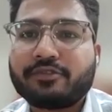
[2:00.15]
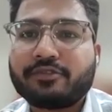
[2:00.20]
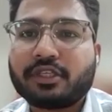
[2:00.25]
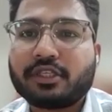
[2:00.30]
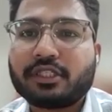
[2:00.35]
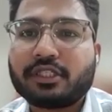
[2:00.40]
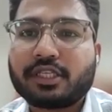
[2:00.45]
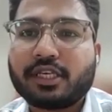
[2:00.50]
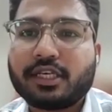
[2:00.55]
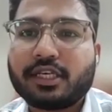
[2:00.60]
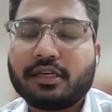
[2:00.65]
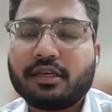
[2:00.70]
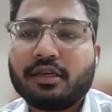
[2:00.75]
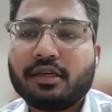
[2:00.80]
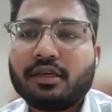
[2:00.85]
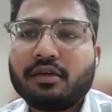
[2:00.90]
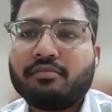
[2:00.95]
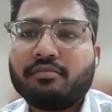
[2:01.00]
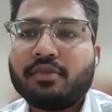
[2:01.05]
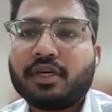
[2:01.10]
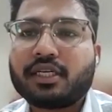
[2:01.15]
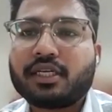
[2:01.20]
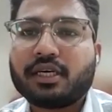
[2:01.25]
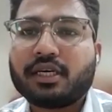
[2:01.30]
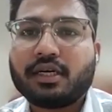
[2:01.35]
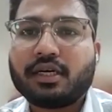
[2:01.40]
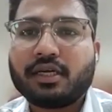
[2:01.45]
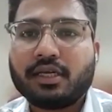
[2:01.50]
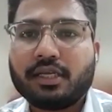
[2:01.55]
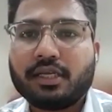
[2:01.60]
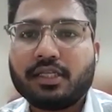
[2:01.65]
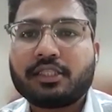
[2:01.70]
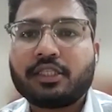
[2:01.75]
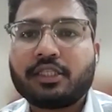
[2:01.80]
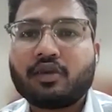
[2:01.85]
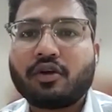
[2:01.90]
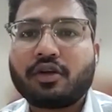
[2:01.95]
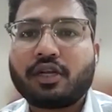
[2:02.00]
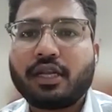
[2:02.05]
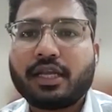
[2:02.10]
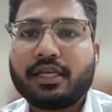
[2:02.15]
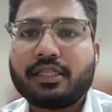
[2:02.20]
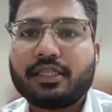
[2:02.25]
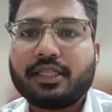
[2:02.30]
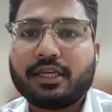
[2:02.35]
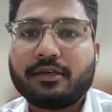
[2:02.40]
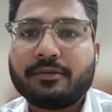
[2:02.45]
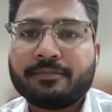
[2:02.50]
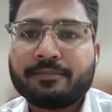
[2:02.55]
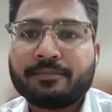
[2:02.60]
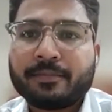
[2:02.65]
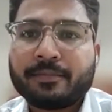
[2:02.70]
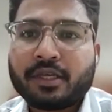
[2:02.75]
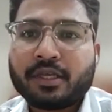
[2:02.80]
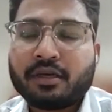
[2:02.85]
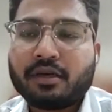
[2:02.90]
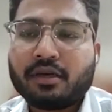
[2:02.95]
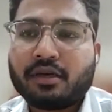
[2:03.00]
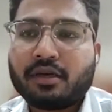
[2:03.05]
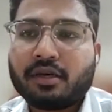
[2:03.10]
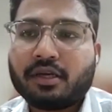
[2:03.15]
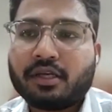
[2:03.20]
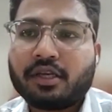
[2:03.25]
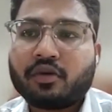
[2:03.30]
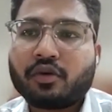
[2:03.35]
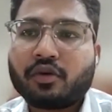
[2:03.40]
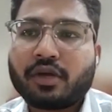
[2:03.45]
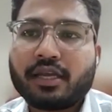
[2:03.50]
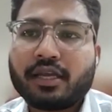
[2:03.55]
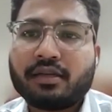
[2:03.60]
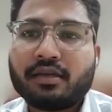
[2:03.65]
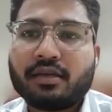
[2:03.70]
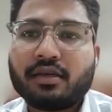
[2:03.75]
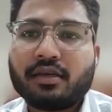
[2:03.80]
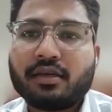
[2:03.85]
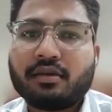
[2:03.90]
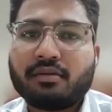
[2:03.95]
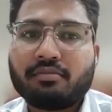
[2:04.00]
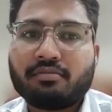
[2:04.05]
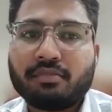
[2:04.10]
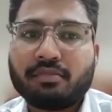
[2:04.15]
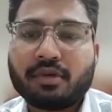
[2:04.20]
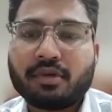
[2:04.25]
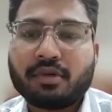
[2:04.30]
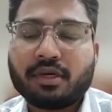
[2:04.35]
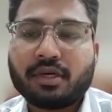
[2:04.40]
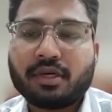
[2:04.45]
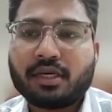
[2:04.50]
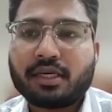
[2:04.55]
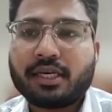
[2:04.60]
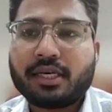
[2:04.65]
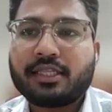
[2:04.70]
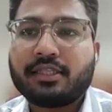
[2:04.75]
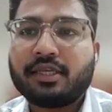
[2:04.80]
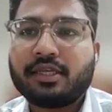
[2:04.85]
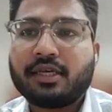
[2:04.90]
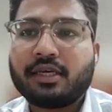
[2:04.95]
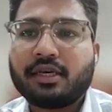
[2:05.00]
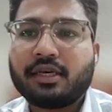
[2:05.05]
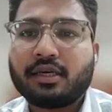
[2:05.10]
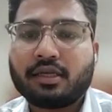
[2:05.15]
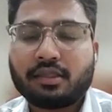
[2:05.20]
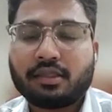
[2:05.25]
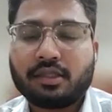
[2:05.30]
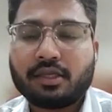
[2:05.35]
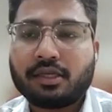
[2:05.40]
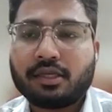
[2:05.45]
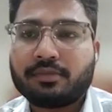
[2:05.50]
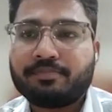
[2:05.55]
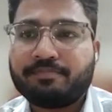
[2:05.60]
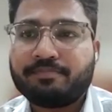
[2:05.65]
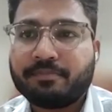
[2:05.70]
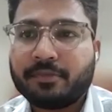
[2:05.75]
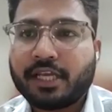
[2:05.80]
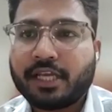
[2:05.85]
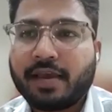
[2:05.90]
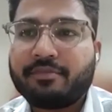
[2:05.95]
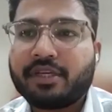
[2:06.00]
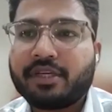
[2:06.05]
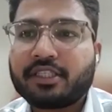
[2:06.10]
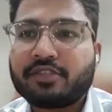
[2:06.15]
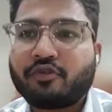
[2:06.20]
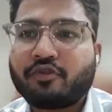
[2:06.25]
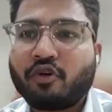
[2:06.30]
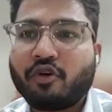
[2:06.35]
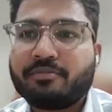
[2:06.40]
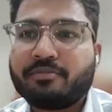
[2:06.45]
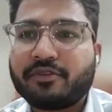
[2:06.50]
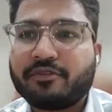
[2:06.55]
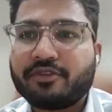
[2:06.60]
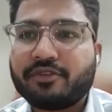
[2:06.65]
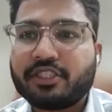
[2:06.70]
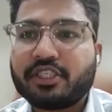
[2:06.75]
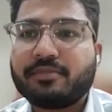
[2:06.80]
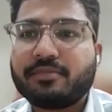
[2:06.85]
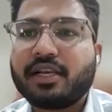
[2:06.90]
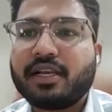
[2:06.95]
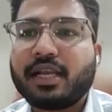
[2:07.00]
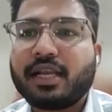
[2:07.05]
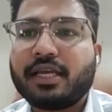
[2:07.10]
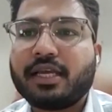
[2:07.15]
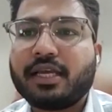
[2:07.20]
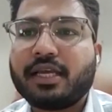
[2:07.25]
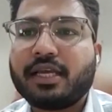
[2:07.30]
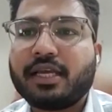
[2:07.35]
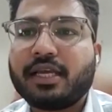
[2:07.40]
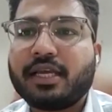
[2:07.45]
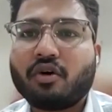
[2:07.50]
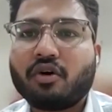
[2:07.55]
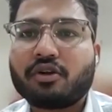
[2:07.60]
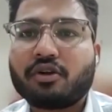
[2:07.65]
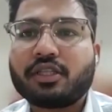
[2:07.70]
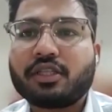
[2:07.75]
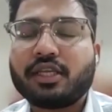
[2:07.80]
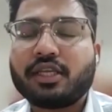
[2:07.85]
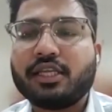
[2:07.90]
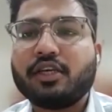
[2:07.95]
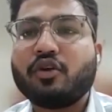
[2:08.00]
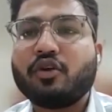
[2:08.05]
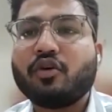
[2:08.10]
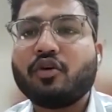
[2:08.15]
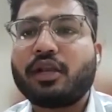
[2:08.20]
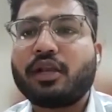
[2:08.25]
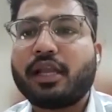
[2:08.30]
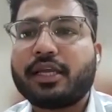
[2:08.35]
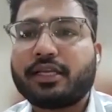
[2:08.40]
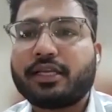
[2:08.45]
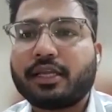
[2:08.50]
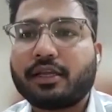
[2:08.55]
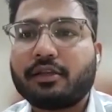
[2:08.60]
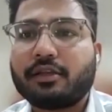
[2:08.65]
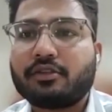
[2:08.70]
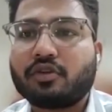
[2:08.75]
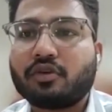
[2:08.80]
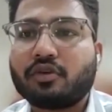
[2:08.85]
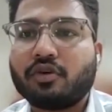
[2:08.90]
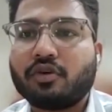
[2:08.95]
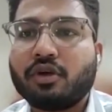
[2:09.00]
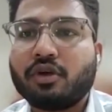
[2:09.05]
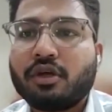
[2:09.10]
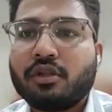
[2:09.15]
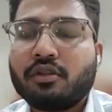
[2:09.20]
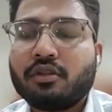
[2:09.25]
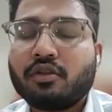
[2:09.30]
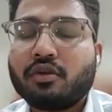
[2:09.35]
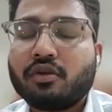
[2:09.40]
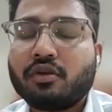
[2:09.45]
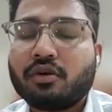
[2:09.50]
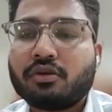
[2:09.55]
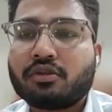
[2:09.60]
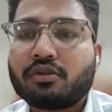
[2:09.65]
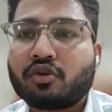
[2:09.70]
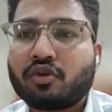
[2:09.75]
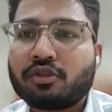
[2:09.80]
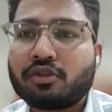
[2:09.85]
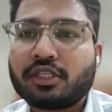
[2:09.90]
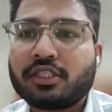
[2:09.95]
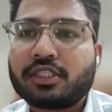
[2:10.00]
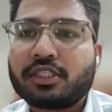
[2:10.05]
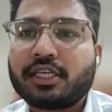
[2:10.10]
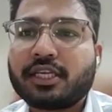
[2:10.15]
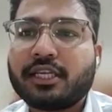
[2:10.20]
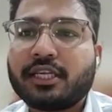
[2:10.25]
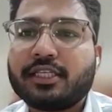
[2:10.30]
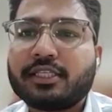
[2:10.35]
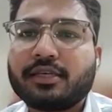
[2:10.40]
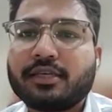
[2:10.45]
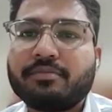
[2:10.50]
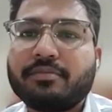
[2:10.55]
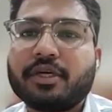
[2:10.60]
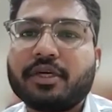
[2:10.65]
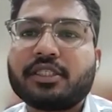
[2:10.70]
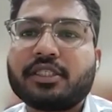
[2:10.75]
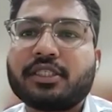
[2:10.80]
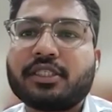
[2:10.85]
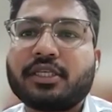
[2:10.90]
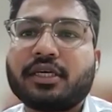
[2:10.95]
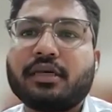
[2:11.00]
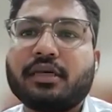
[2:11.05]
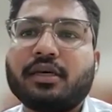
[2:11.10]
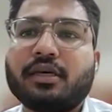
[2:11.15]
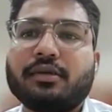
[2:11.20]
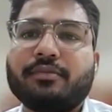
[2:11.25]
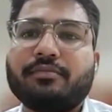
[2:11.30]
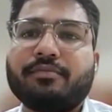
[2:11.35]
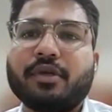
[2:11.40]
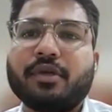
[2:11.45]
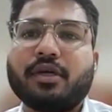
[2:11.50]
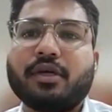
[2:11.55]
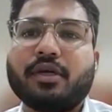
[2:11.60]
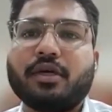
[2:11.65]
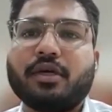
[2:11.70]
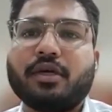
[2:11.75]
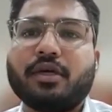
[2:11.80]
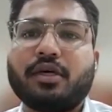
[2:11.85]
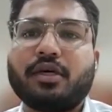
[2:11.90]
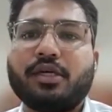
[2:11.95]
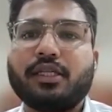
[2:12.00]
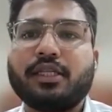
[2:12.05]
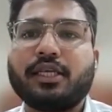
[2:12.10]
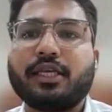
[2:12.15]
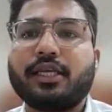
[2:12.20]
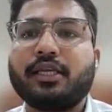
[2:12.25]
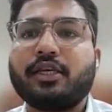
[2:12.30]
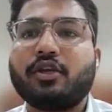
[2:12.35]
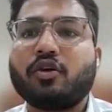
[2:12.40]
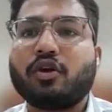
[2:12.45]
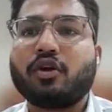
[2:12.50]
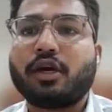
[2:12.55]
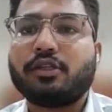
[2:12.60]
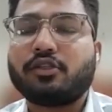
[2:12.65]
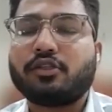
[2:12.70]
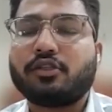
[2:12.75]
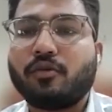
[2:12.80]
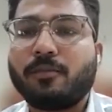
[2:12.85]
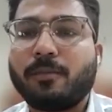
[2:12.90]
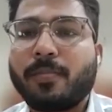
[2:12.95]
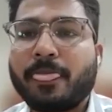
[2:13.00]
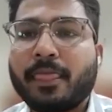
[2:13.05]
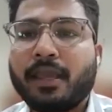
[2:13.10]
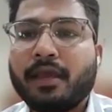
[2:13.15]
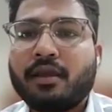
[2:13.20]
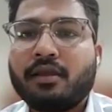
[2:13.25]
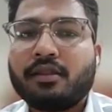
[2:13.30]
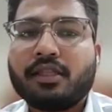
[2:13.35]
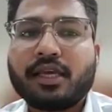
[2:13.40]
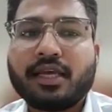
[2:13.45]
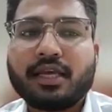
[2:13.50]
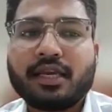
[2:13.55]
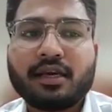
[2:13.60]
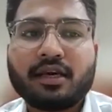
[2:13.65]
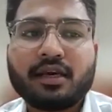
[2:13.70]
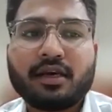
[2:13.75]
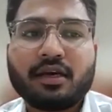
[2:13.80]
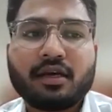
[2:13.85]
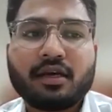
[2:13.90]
of sunscreen. But it's not like that. You can get the damage from the visible light or the indoor light also. So sunscreen is a must in the indoor also. Then